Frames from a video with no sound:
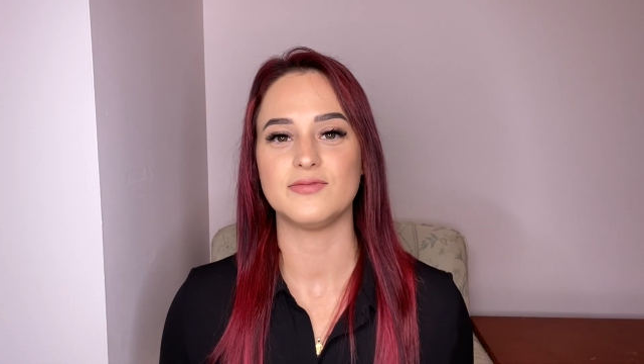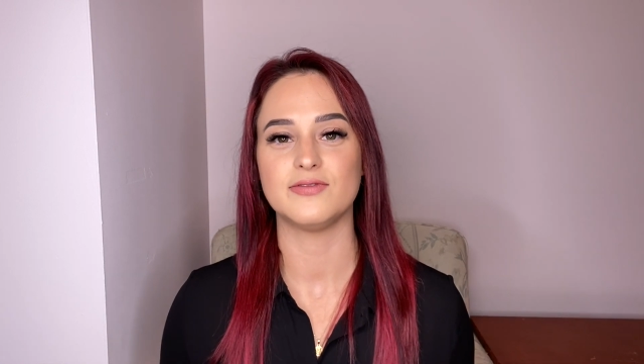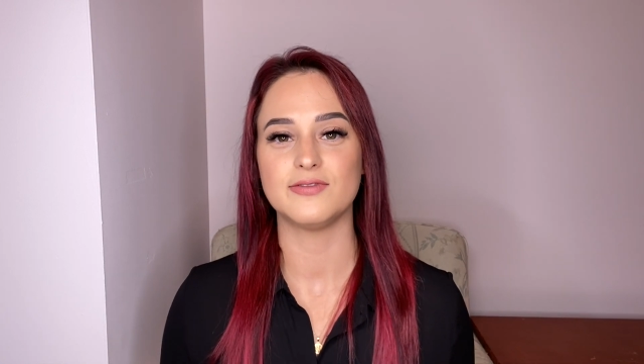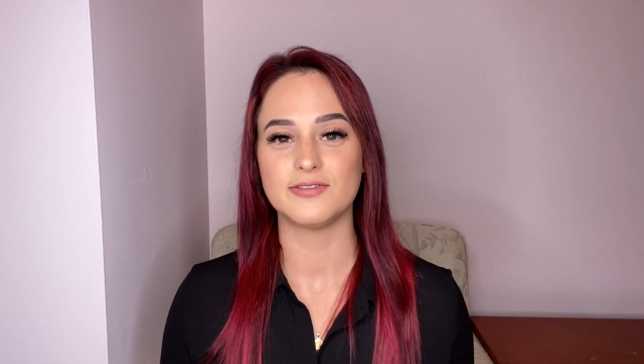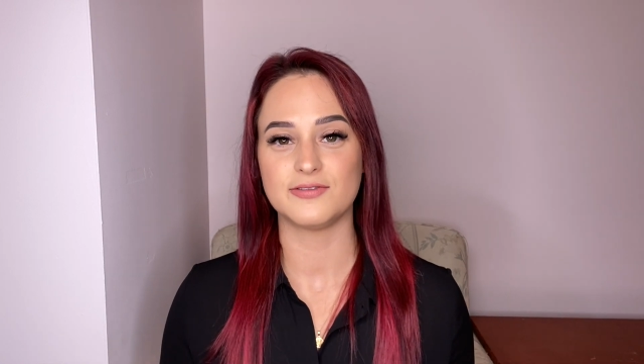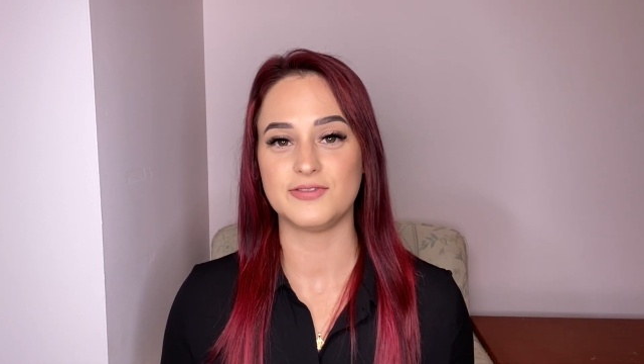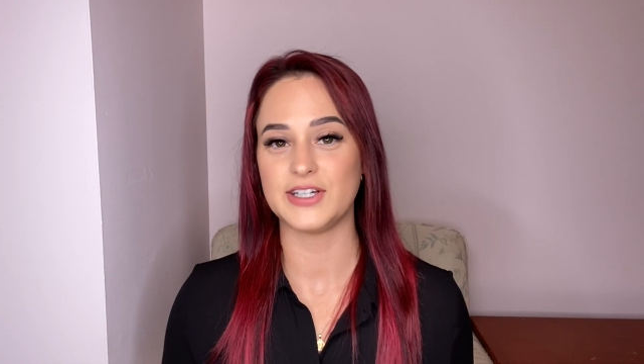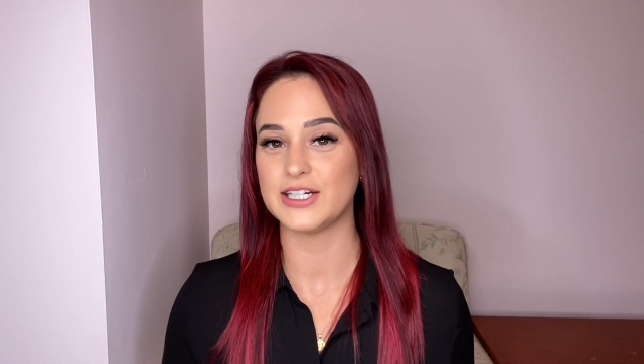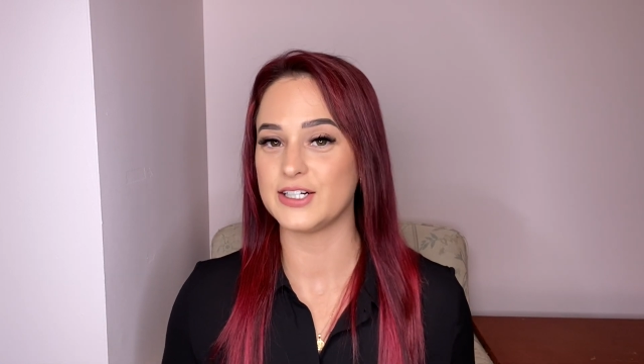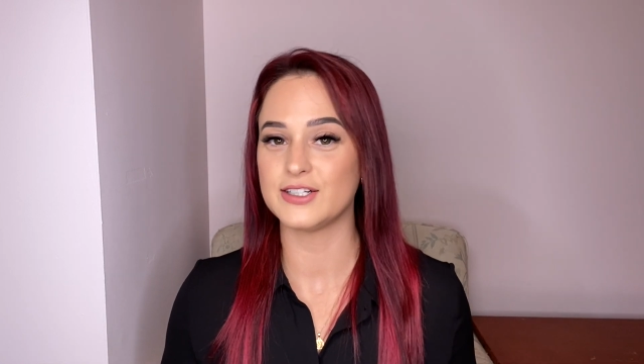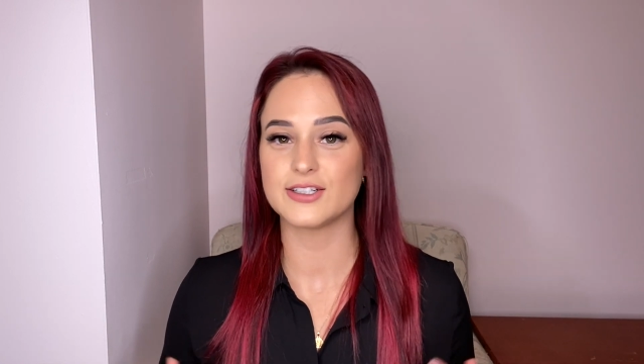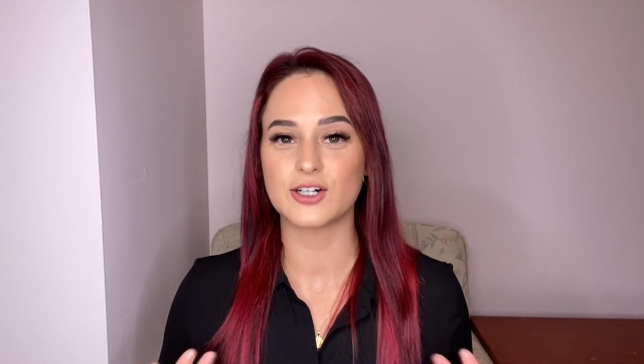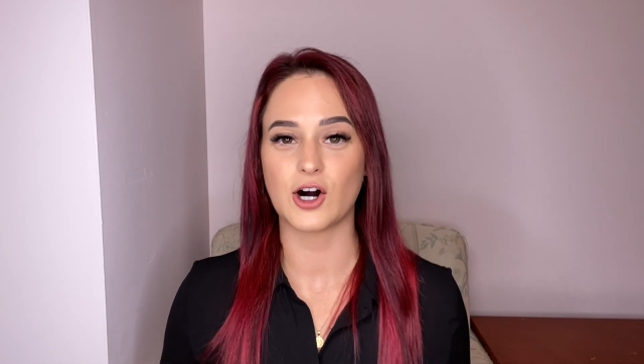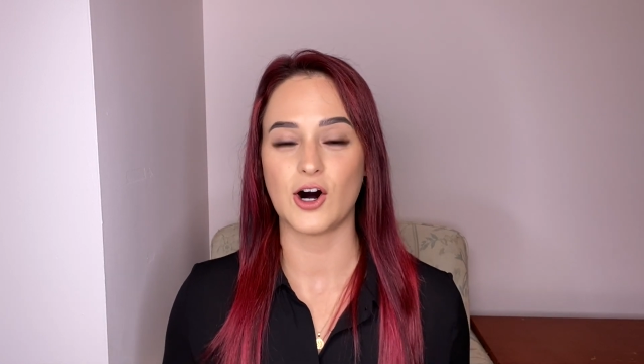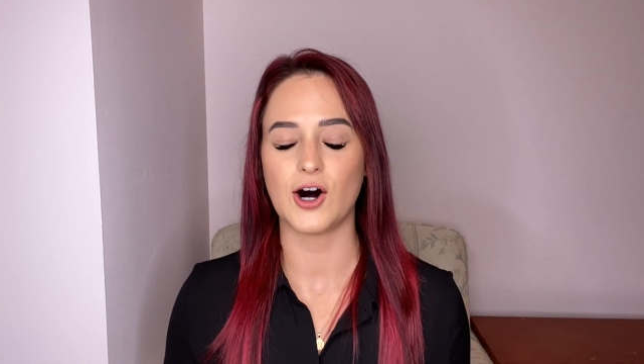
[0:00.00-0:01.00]

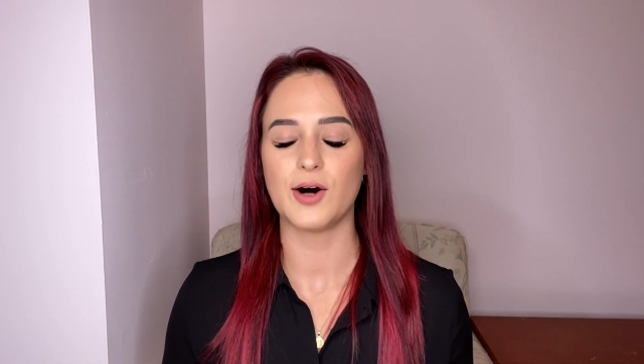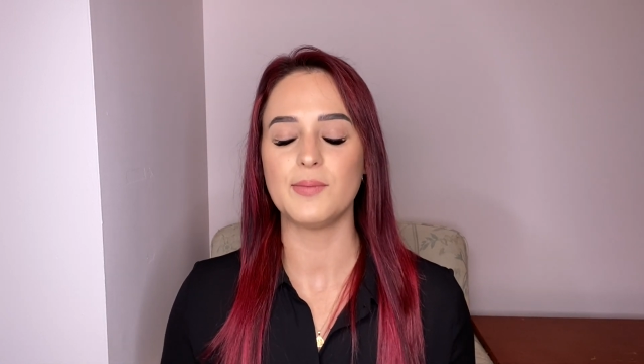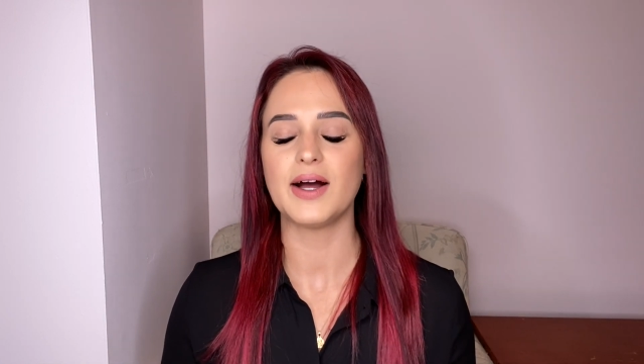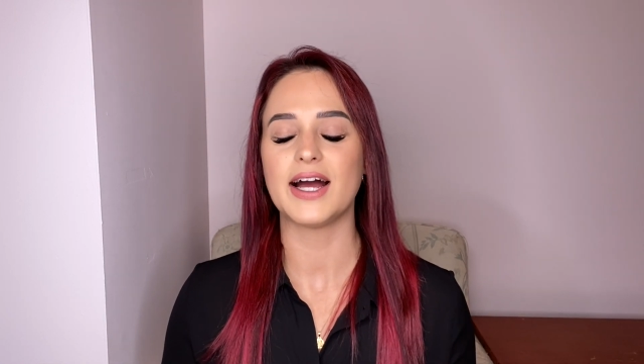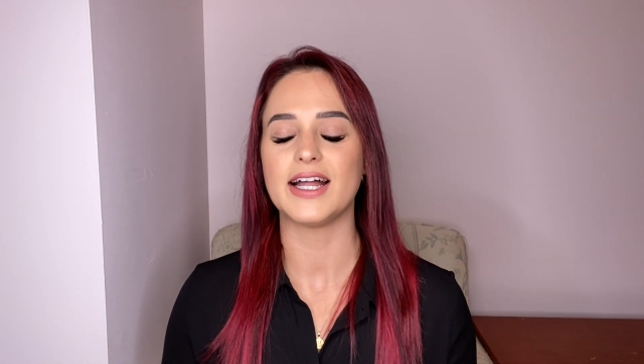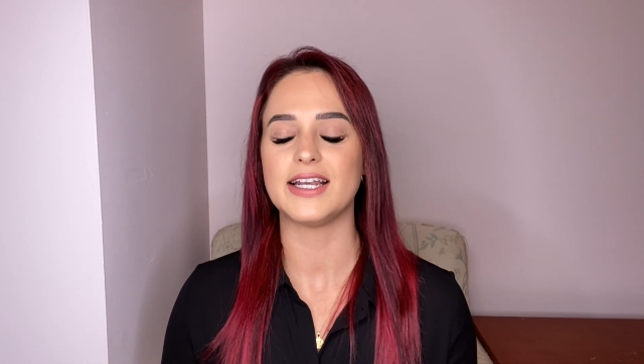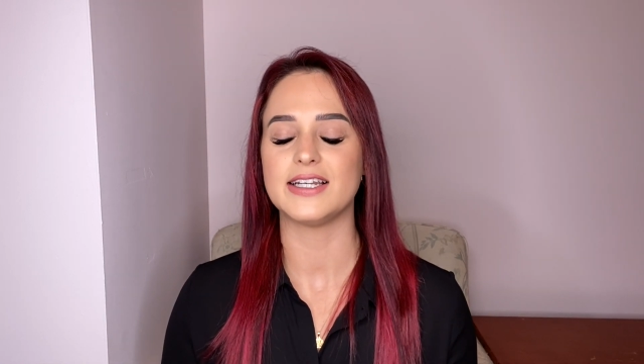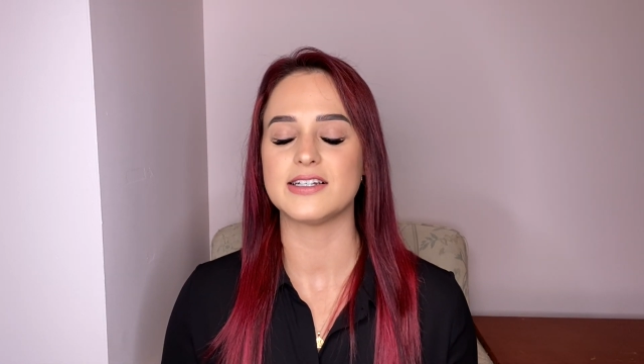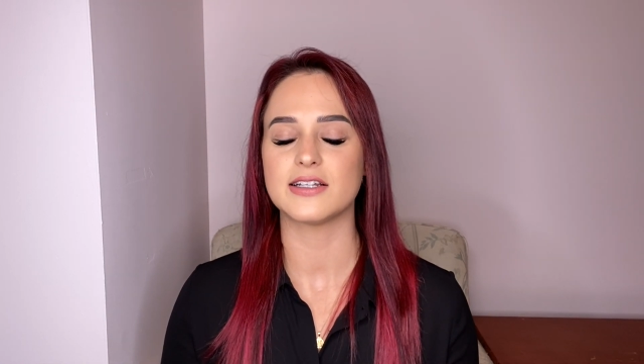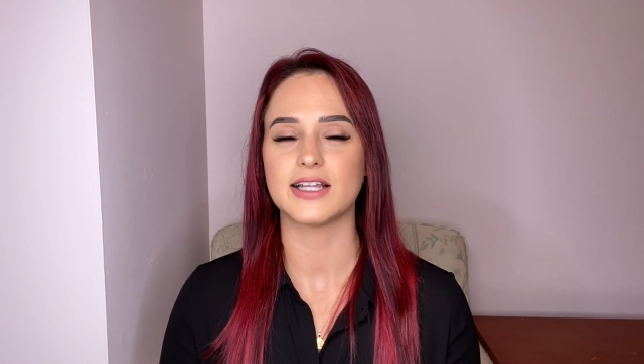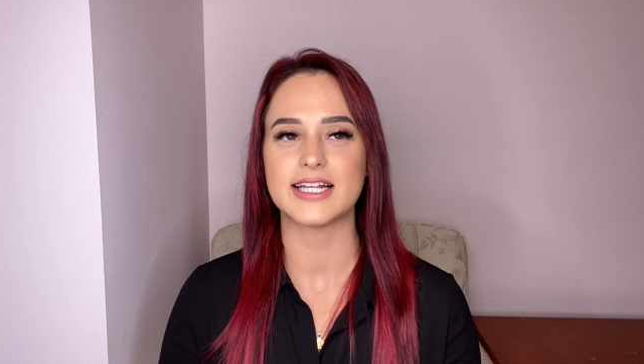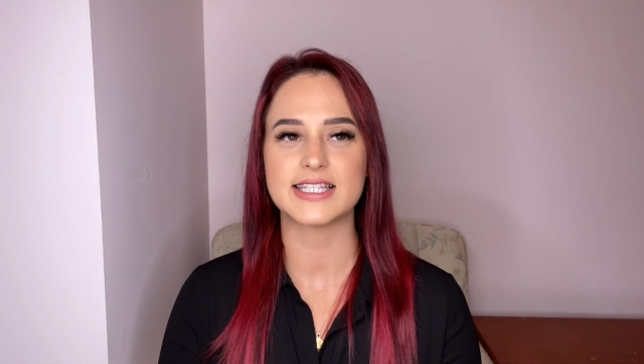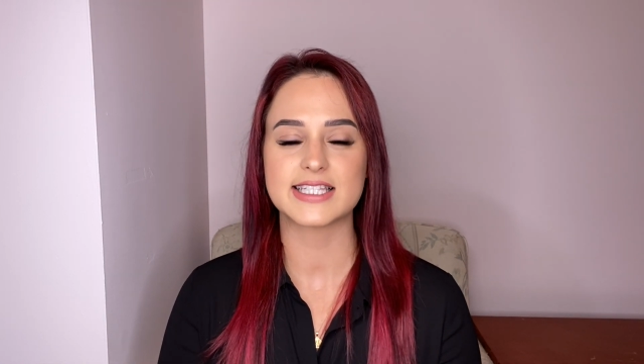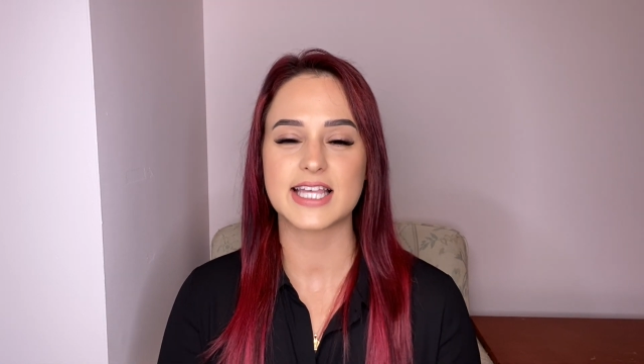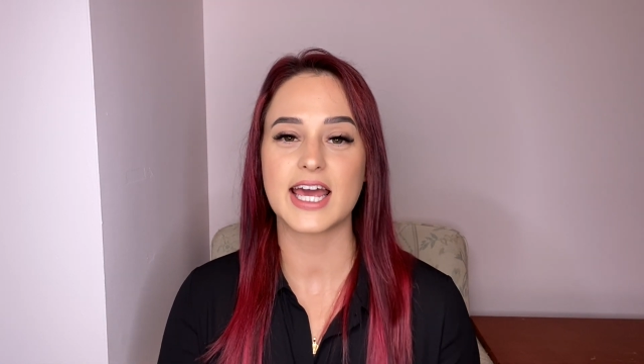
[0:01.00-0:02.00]
feel calm, and
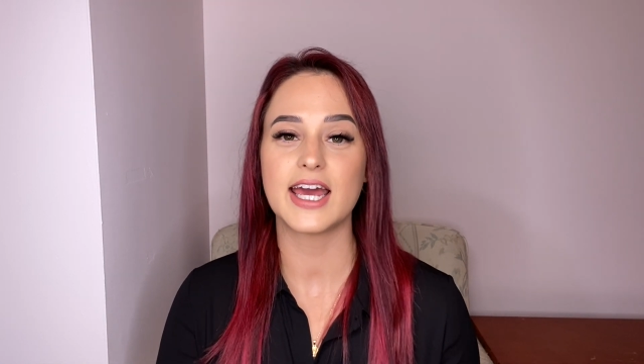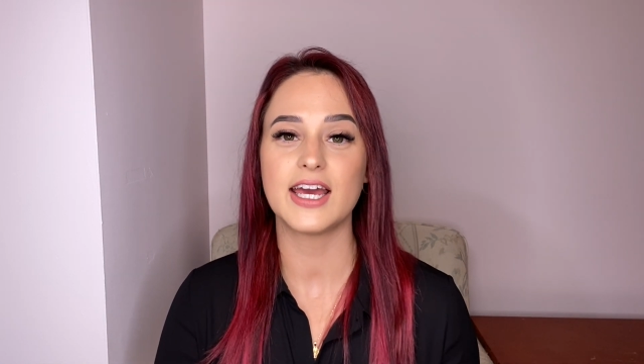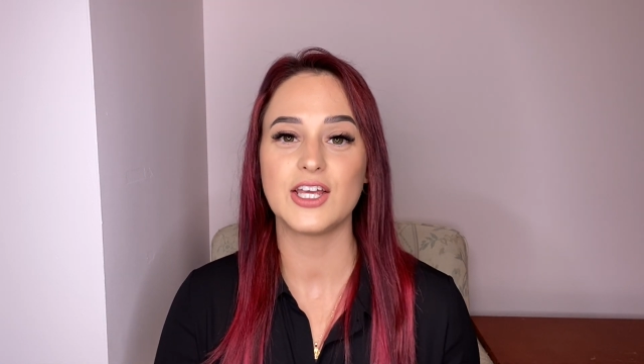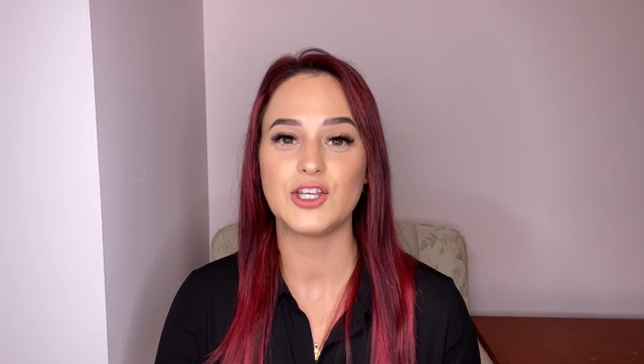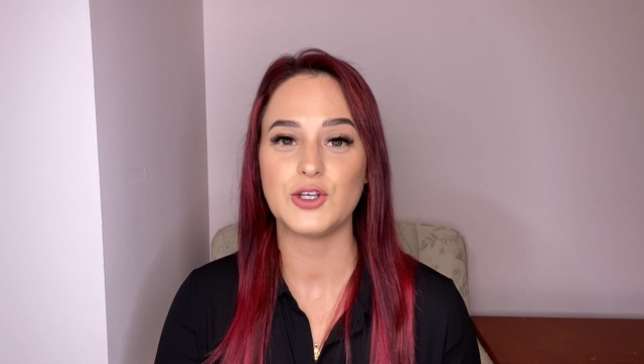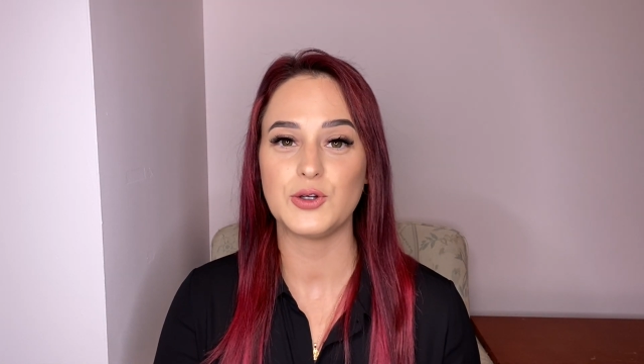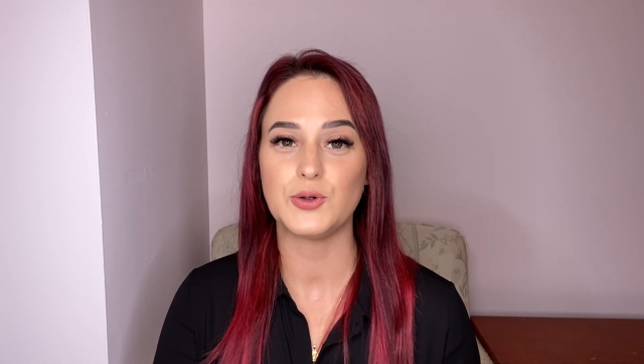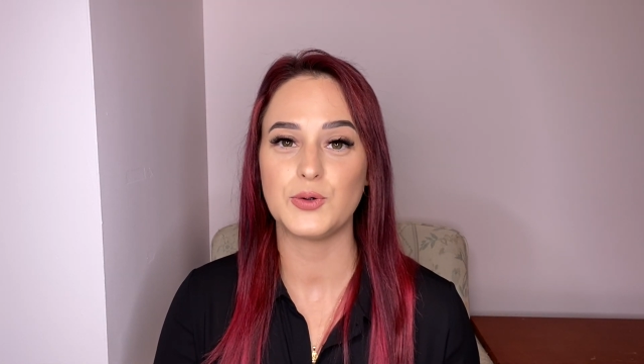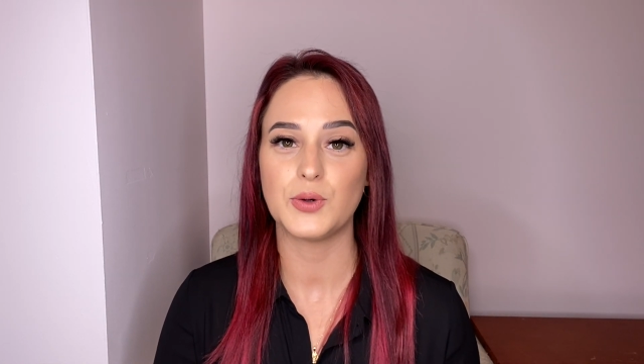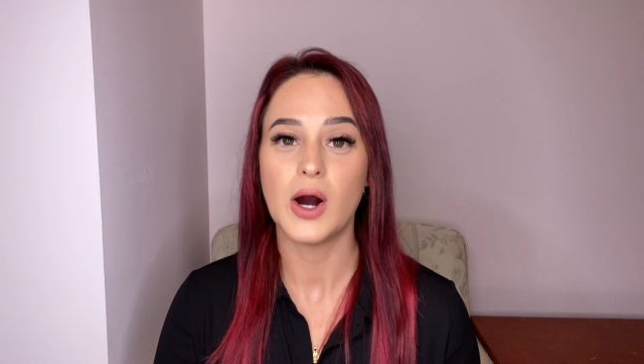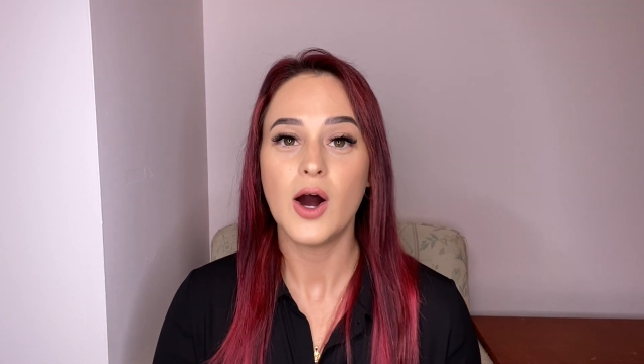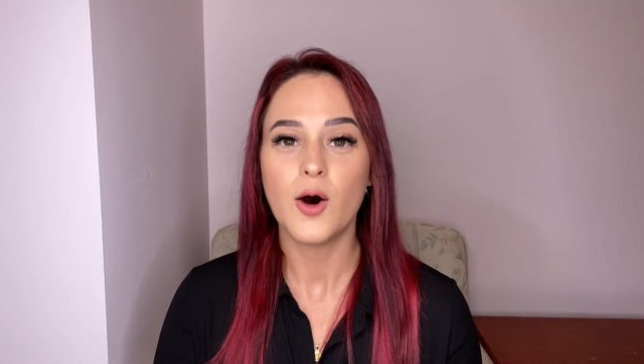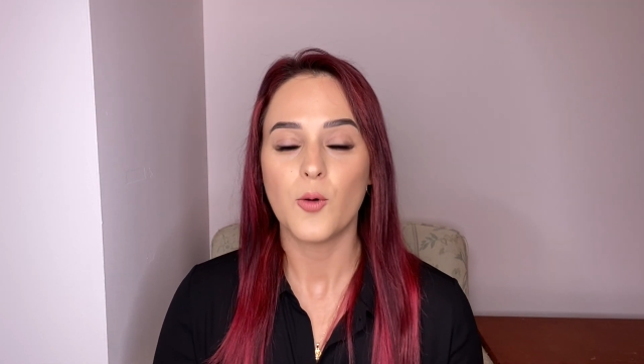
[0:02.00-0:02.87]
let's say you